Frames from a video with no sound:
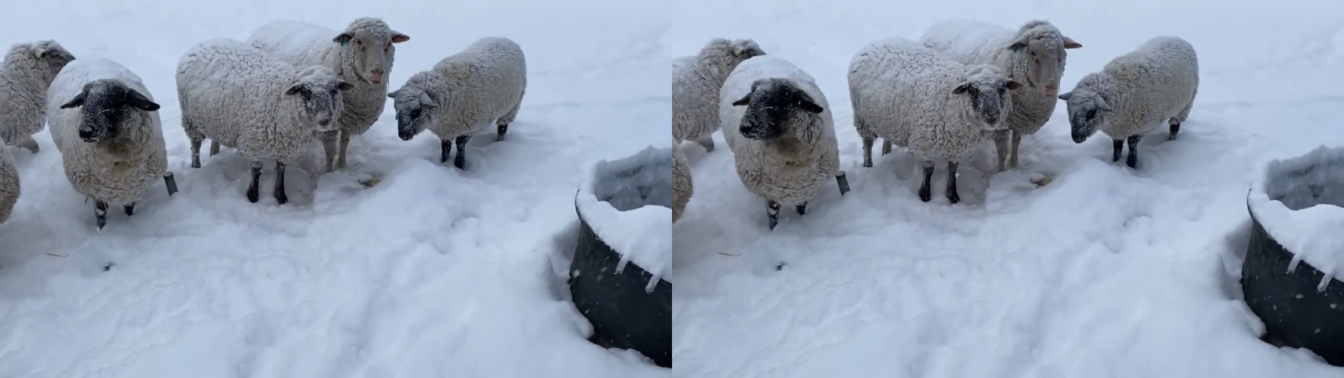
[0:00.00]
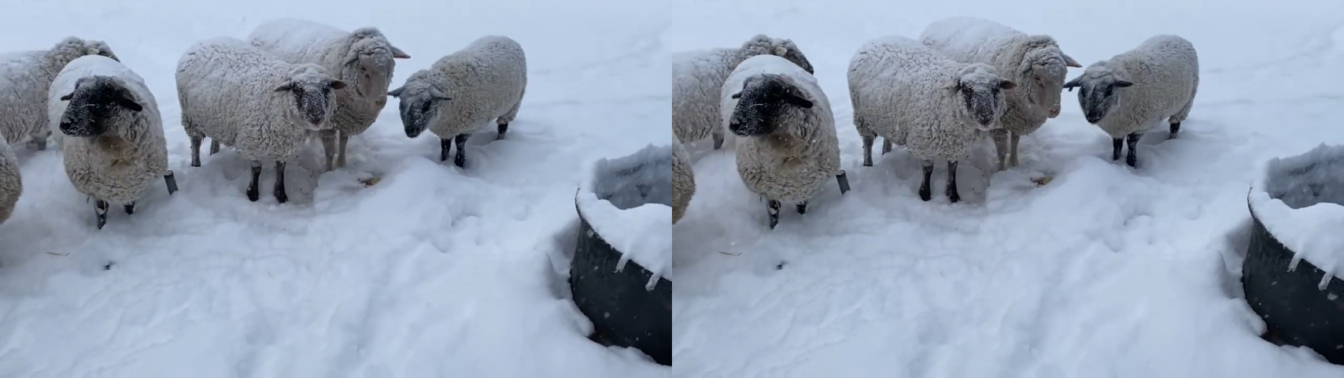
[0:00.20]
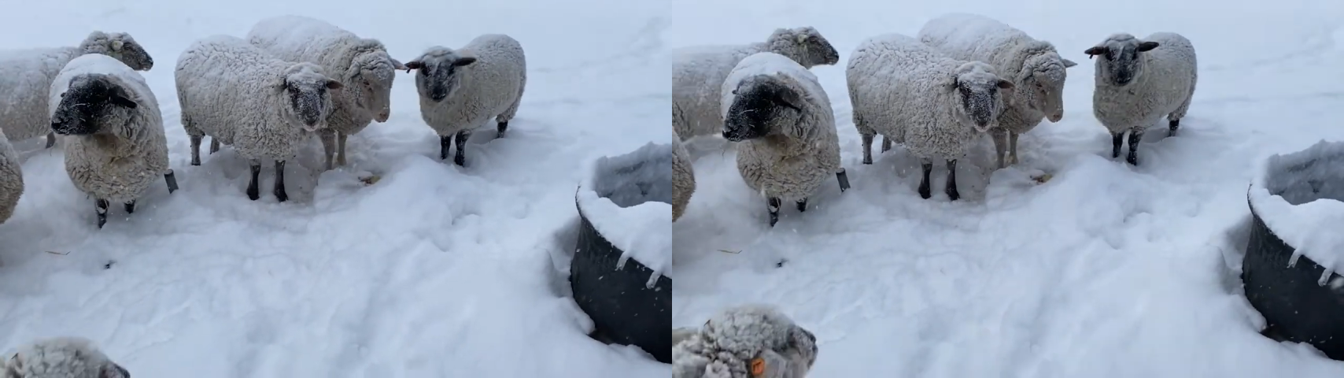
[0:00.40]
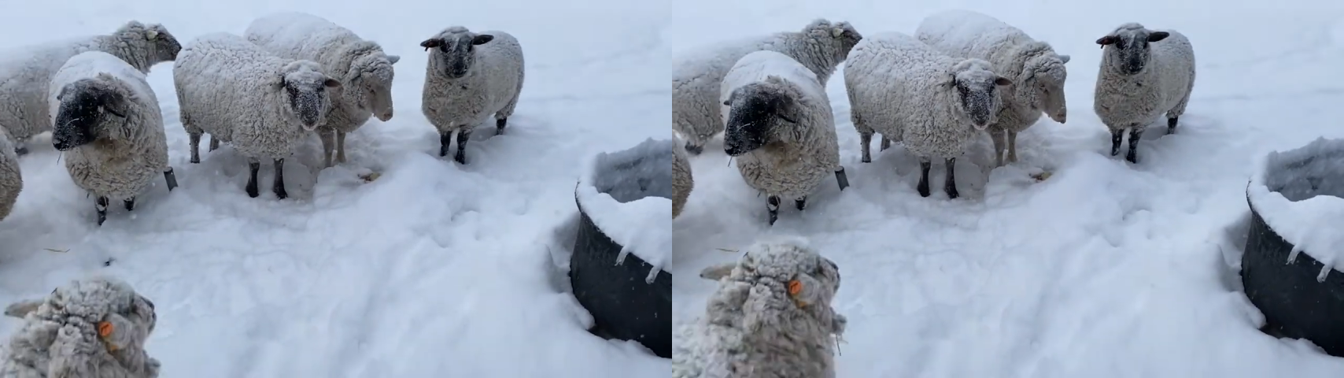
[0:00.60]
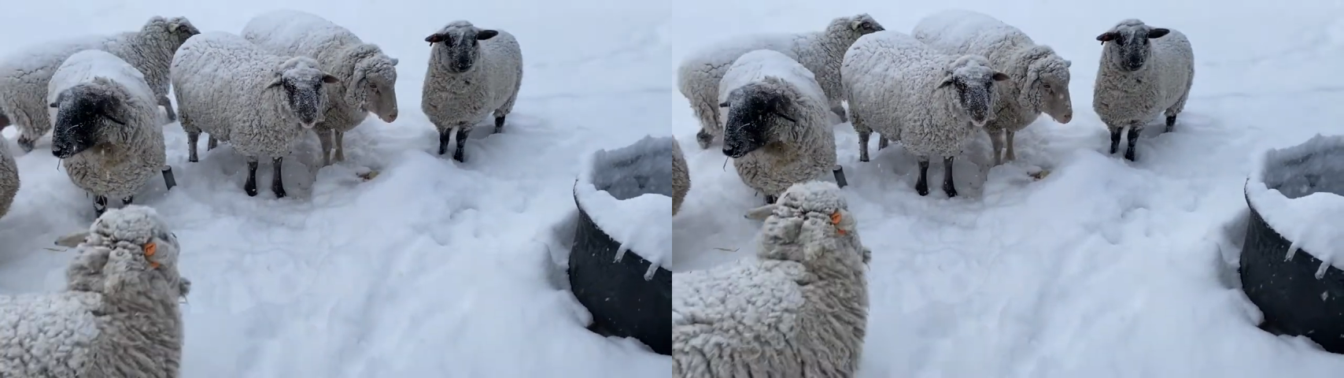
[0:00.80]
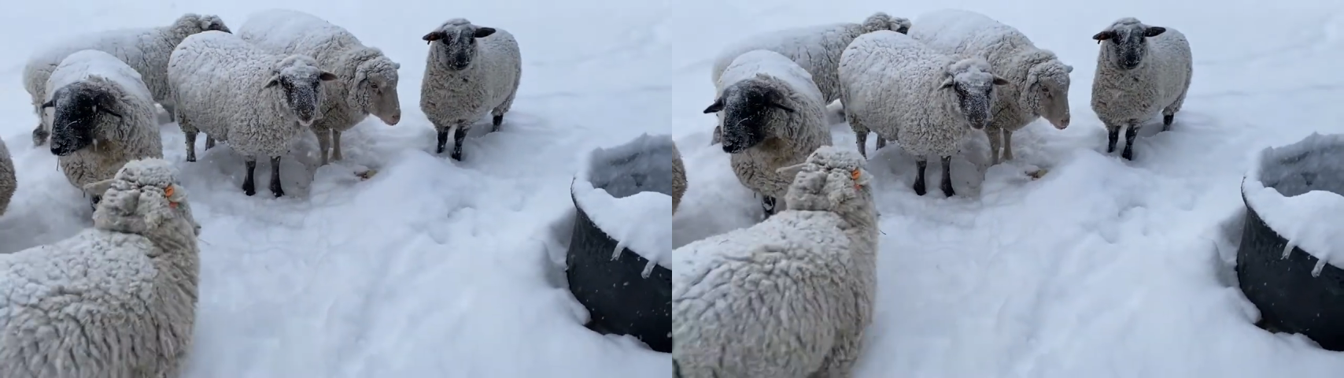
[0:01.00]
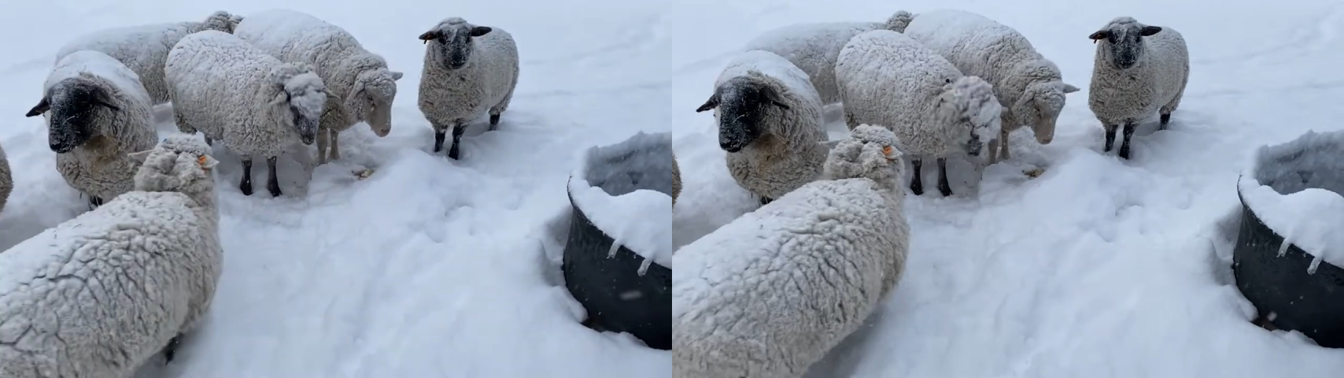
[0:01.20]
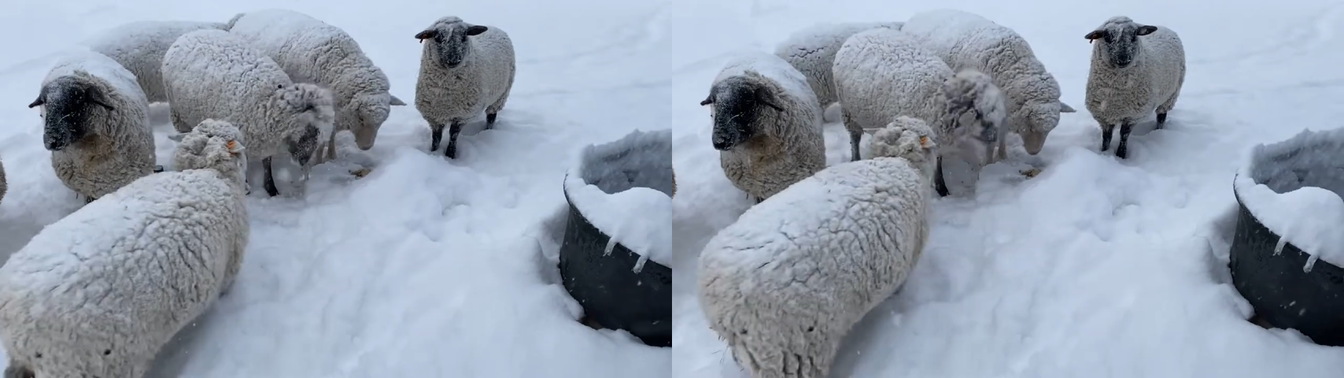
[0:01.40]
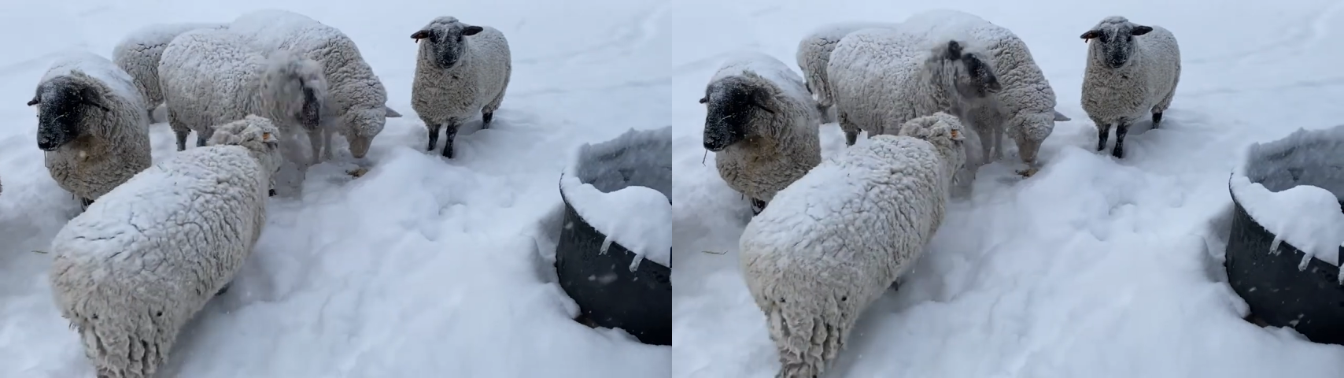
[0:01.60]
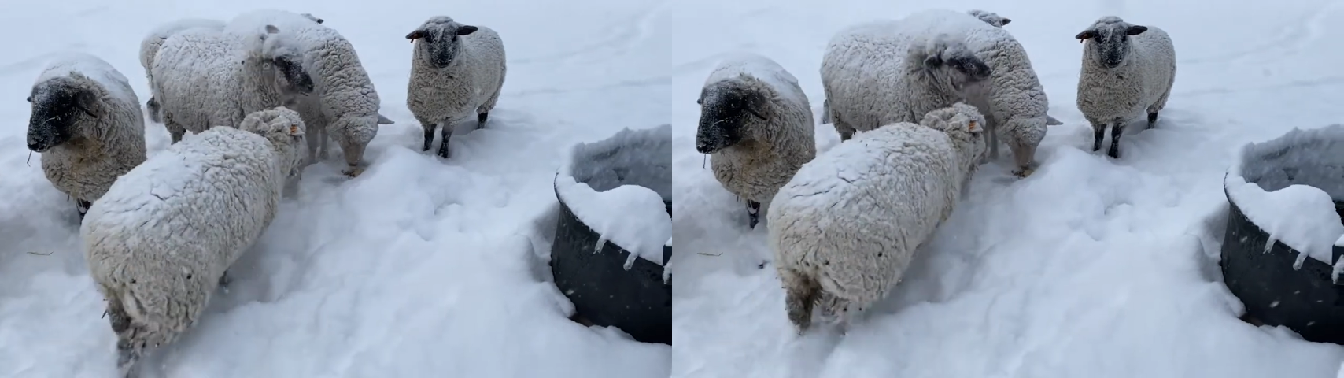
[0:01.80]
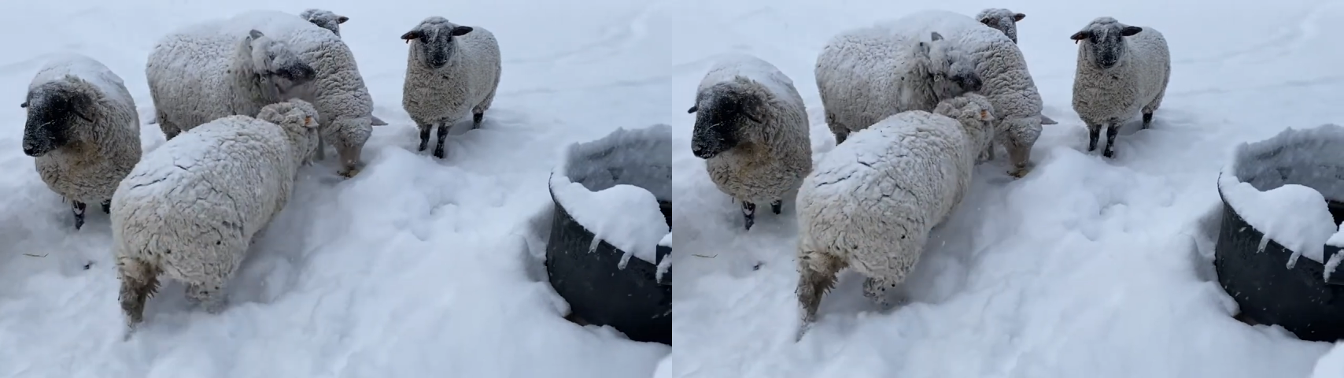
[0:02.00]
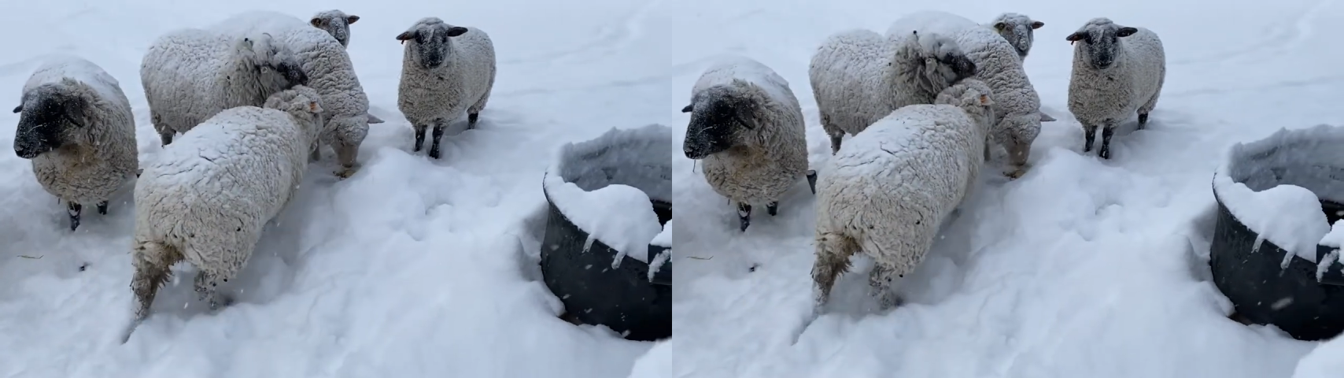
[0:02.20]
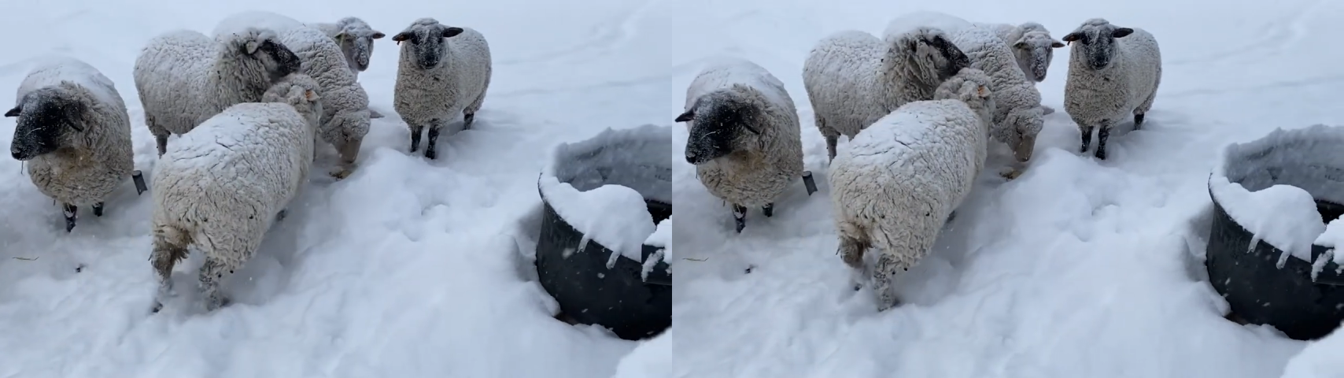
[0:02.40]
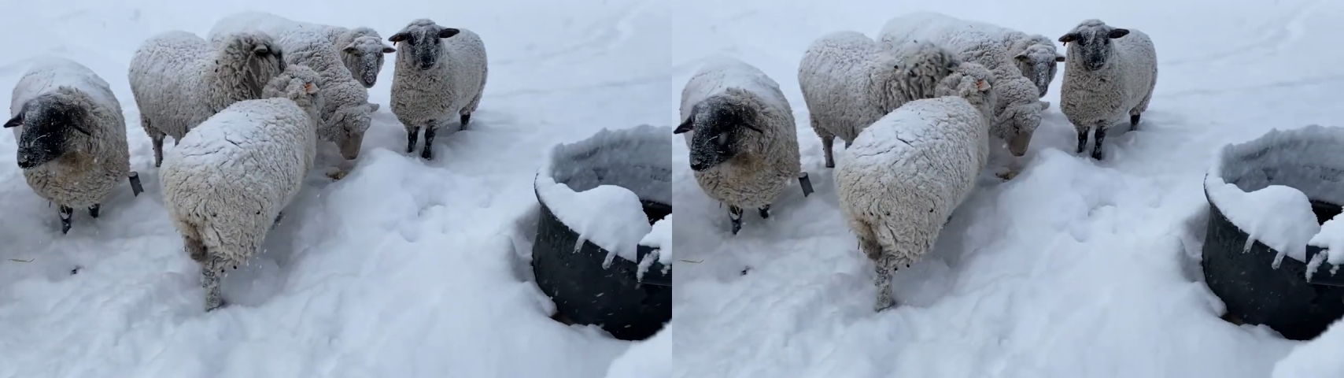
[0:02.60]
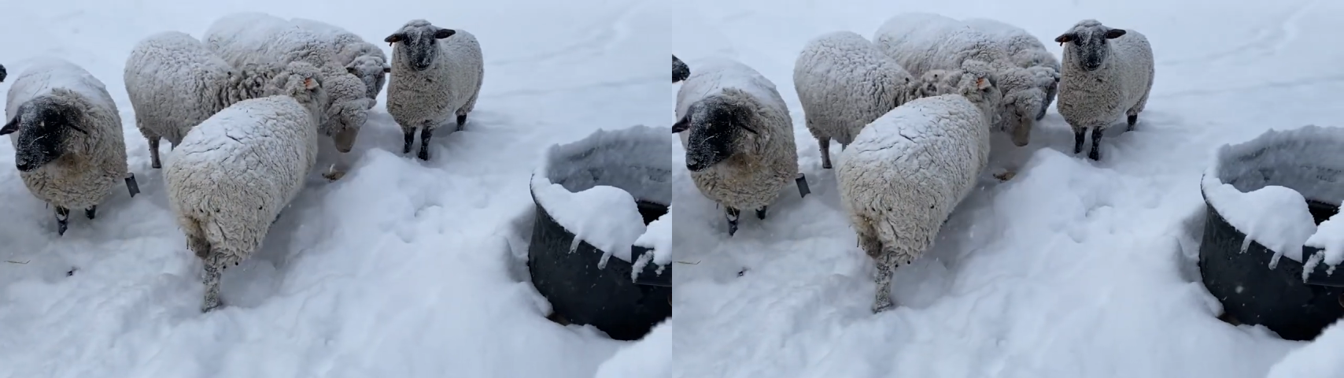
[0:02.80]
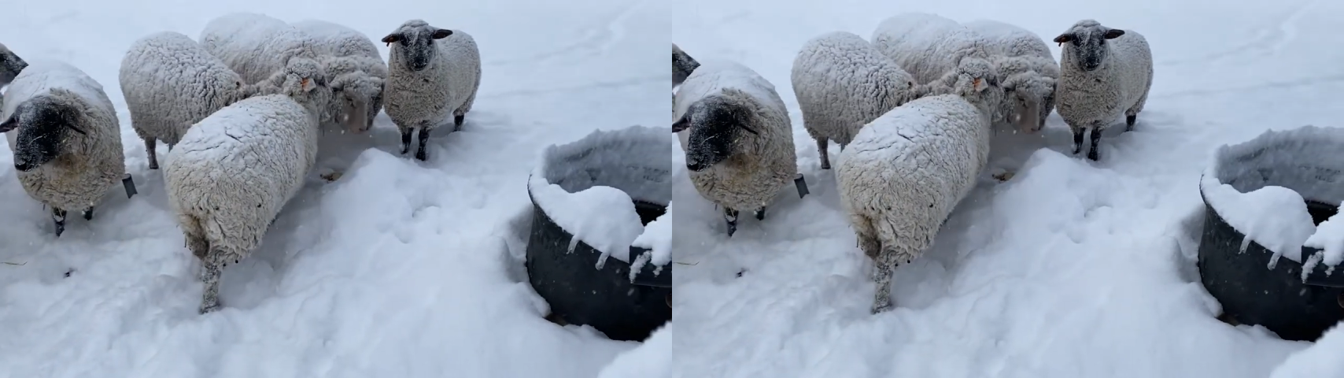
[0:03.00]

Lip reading: Nobody's mouth can be seen.